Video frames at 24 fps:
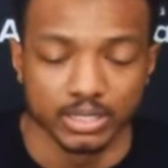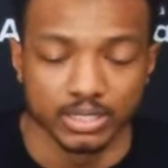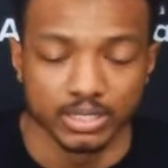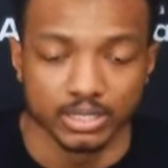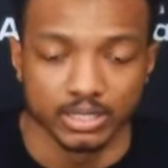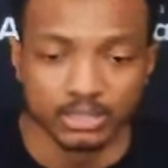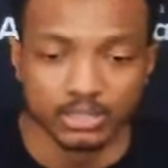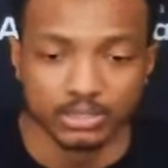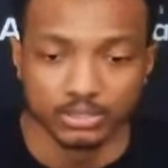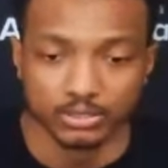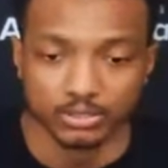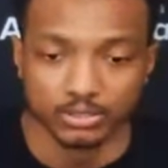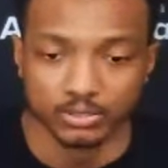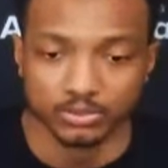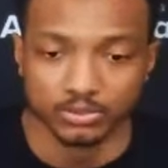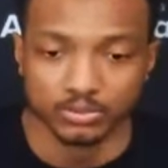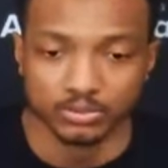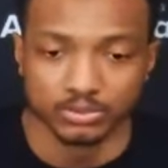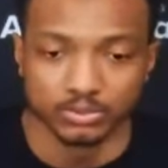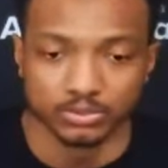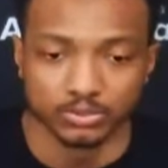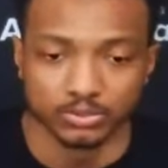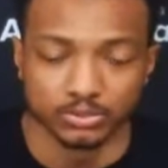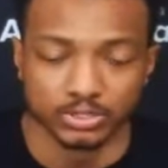new
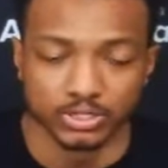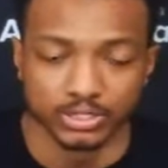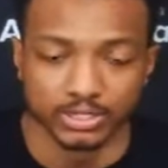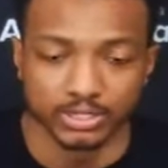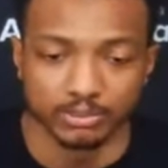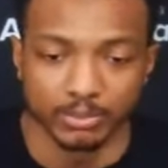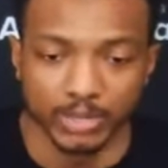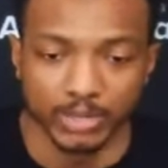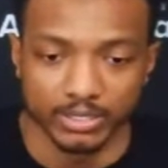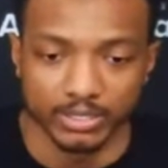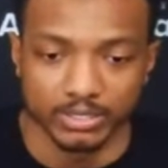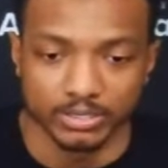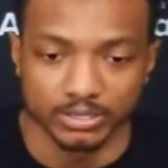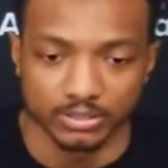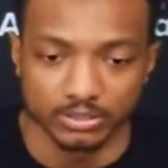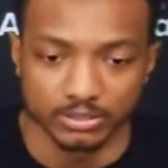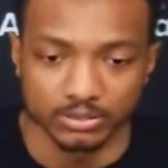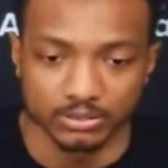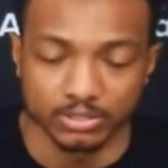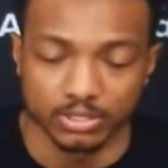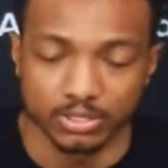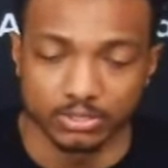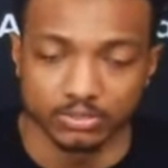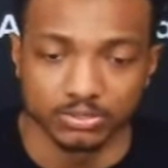teammates, new
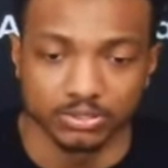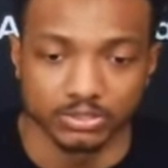coaching